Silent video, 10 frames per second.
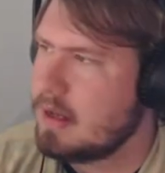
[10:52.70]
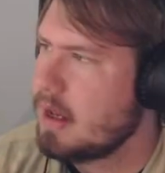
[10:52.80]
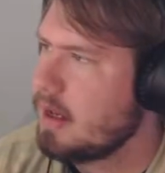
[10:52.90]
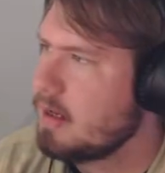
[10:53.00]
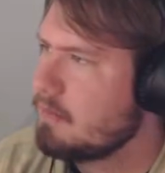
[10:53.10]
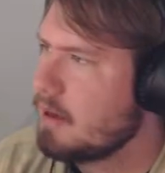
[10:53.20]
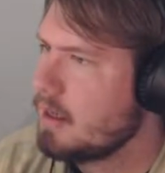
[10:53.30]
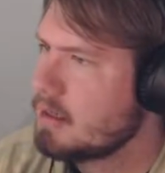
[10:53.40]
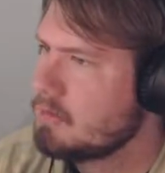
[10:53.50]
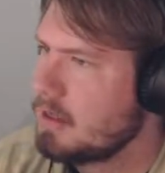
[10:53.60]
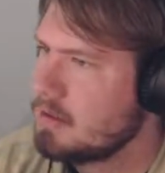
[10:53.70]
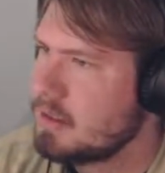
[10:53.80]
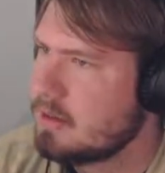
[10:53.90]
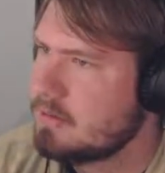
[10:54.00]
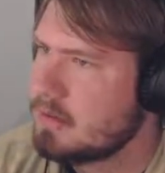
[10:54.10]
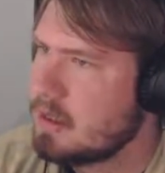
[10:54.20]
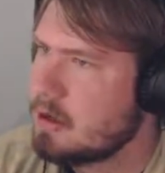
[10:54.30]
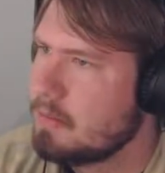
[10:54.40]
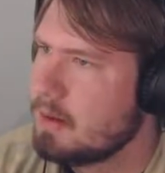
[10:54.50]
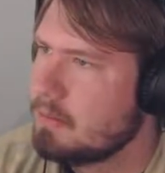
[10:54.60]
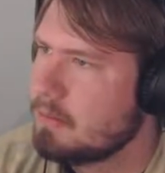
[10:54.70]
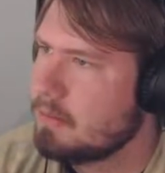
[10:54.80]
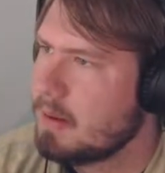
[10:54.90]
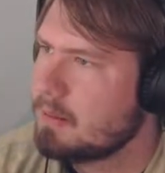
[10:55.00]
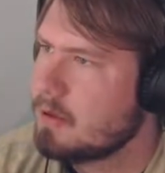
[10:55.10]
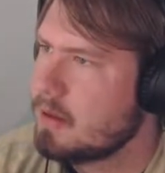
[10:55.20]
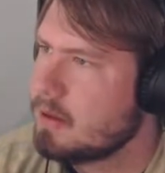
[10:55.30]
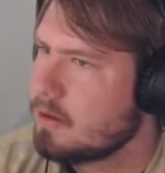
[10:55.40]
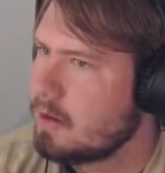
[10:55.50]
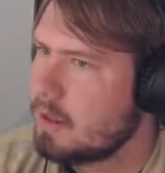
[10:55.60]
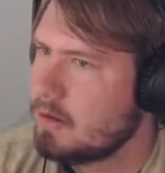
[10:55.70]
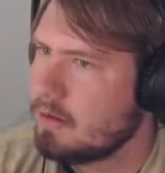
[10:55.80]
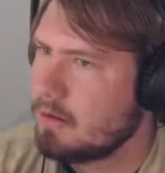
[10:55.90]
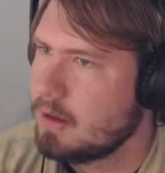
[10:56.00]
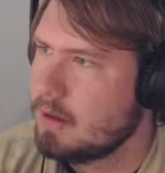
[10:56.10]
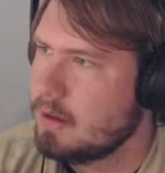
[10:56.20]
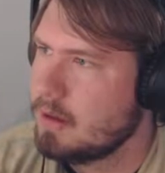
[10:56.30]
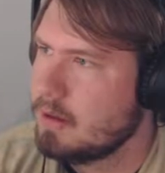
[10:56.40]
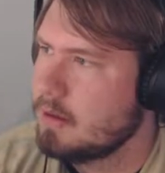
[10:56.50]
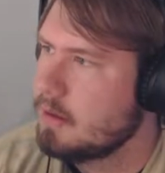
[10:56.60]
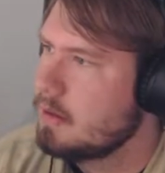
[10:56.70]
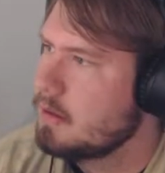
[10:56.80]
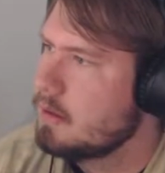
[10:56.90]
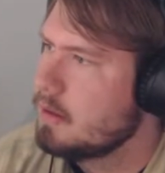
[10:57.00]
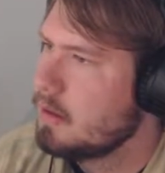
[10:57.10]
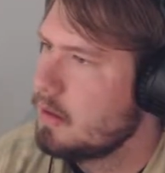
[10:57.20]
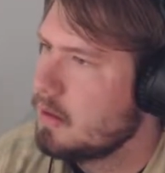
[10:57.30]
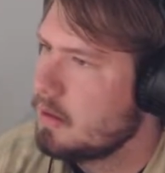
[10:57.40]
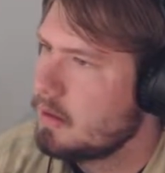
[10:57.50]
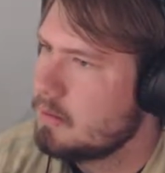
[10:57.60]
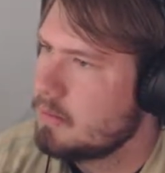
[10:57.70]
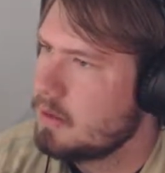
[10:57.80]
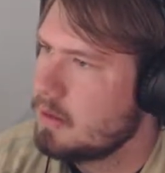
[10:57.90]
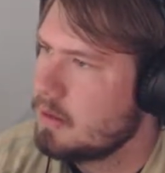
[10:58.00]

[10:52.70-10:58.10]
high anyway. Explosives. Nope, I upgraded the grenade thrower. Um.